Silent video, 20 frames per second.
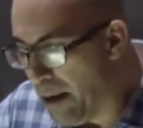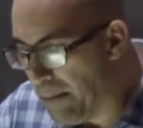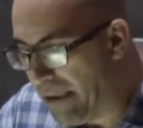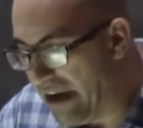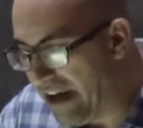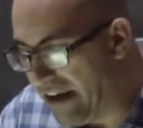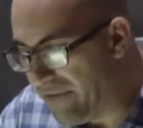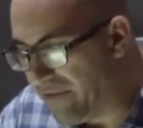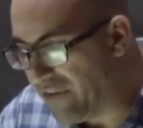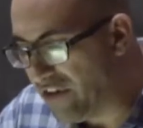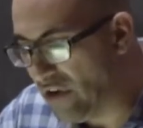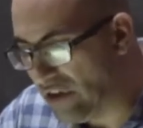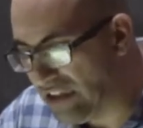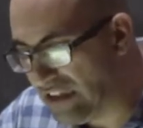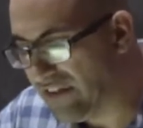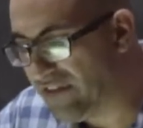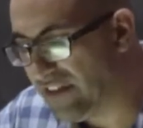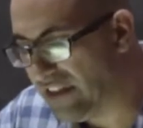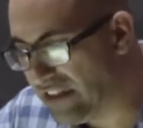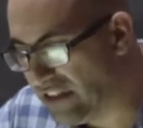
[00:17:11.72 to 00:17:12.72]
But for those
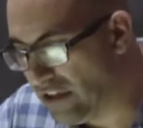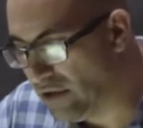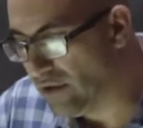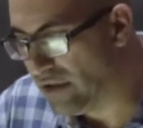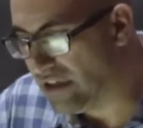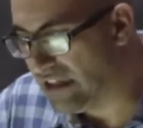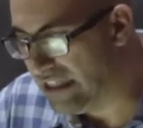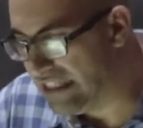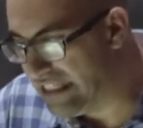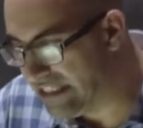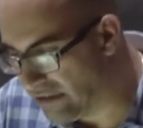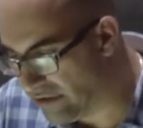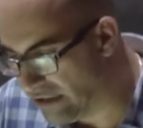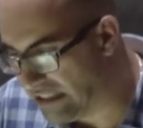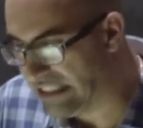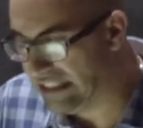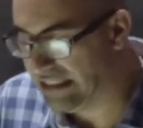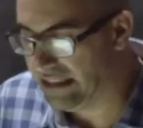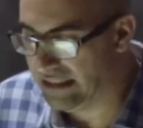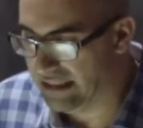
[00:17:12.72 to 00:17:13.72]
of us who are
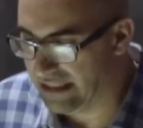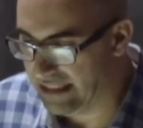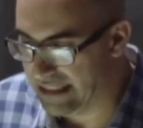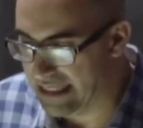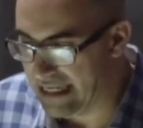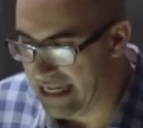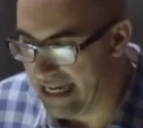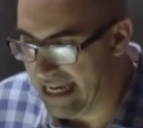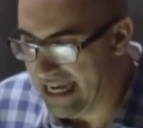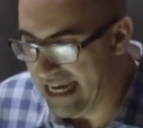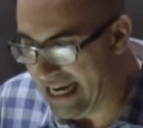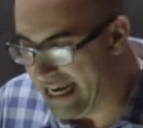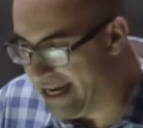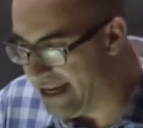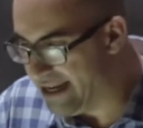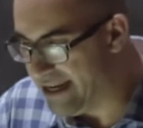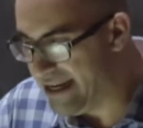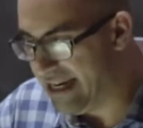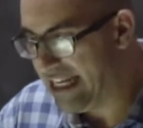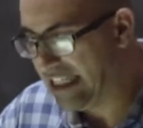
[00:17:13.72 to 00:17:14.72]
interested
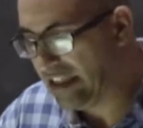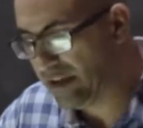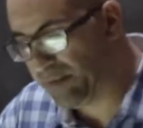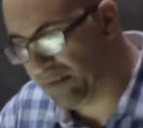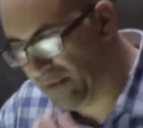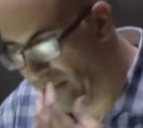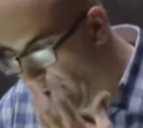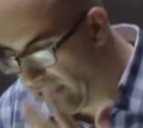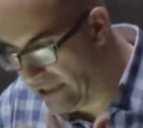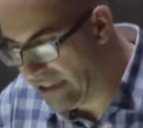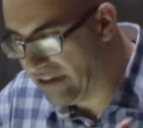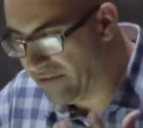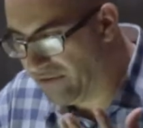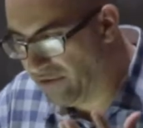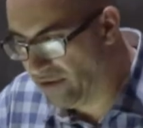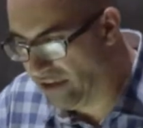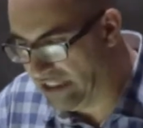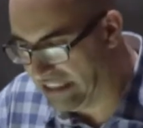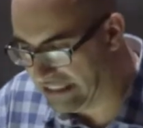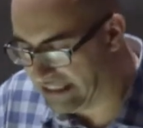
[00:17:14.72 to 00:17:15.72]
in exploring the
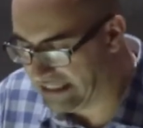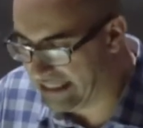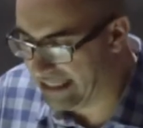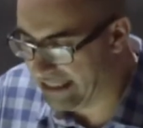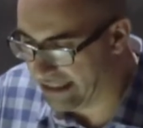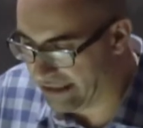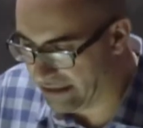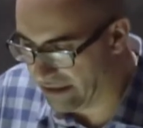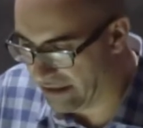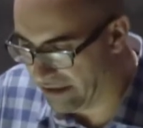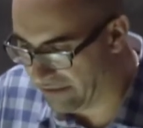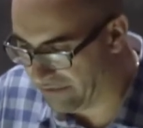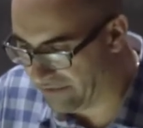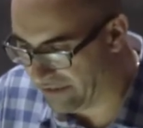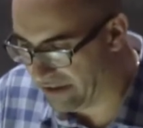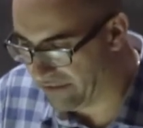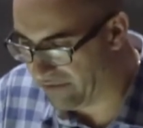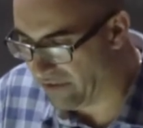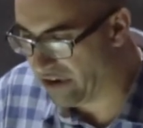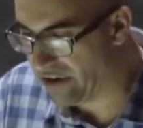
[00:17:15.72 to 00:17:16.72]
full extent
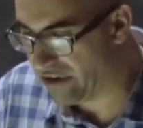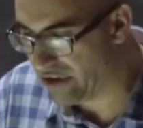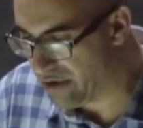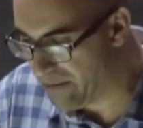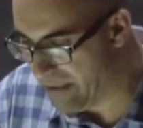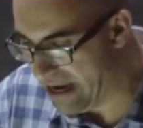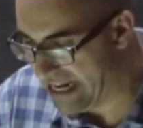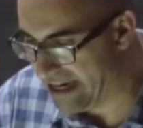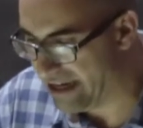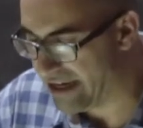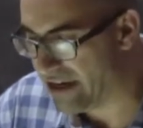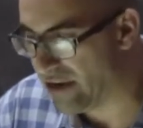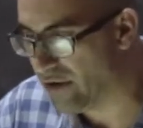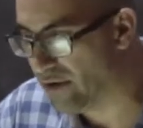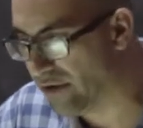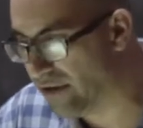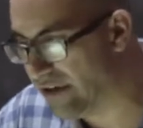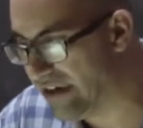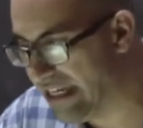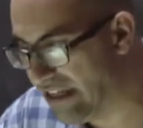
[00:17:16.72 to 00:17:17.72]
of our humanity,
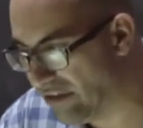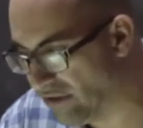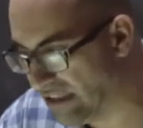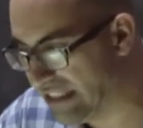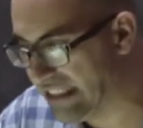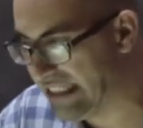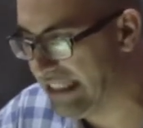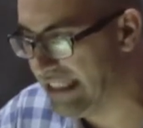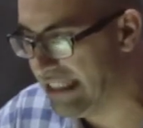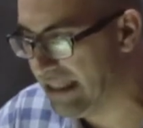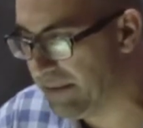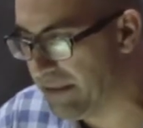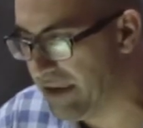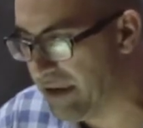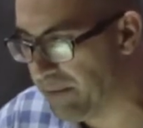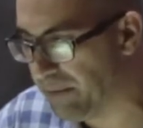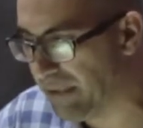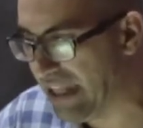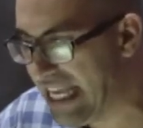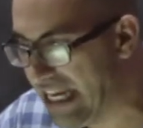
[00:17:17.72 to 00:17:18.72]
who are interested
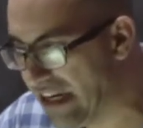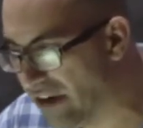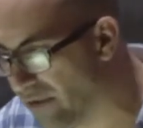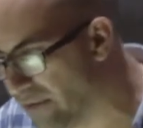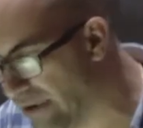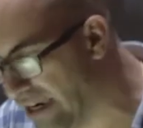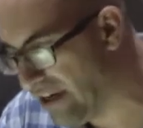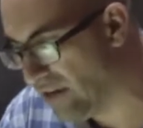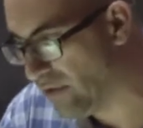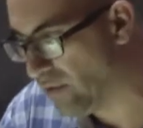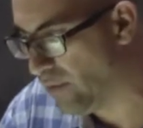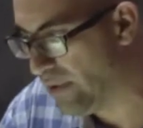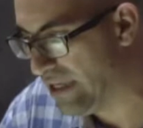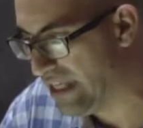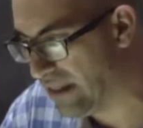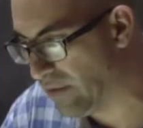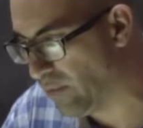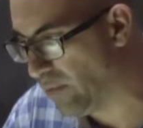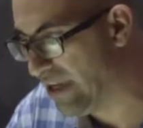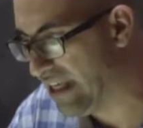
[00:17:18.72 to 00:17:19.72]
in playing around
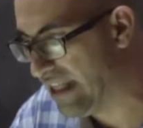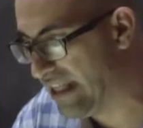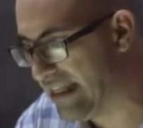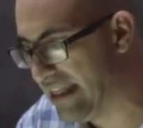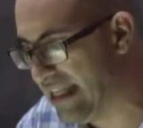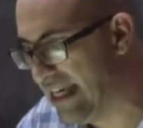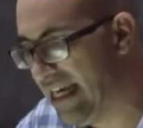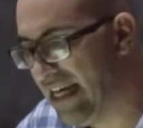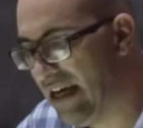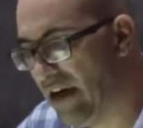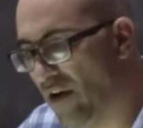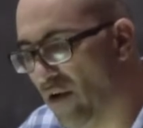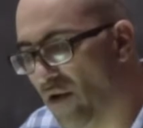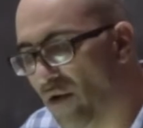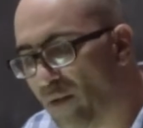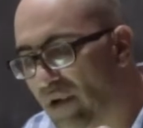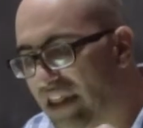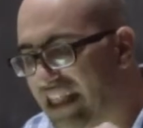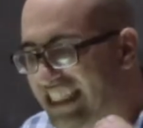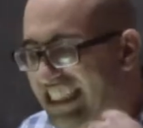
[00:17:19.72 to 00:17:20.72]

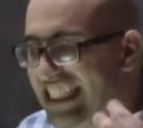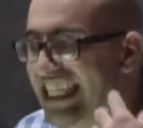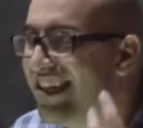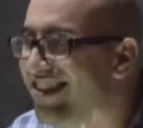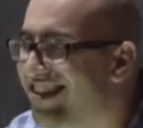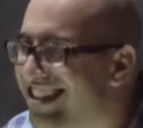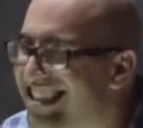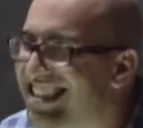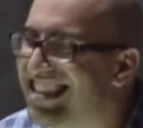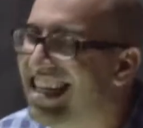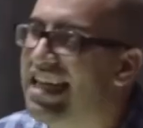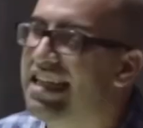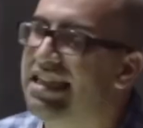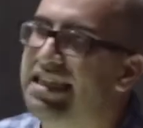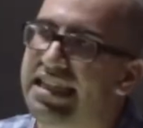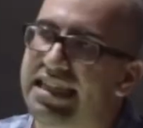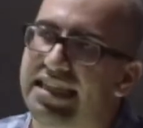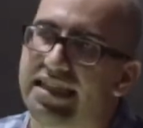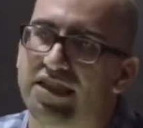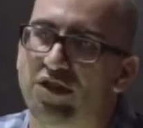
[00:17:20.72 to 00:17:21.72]
with cherished
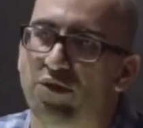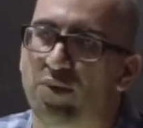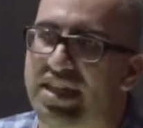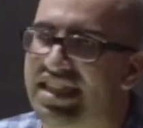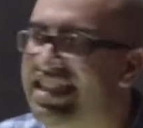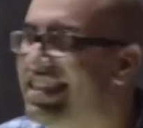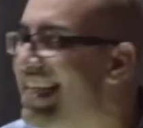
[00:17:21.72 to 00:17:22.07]
ideas, with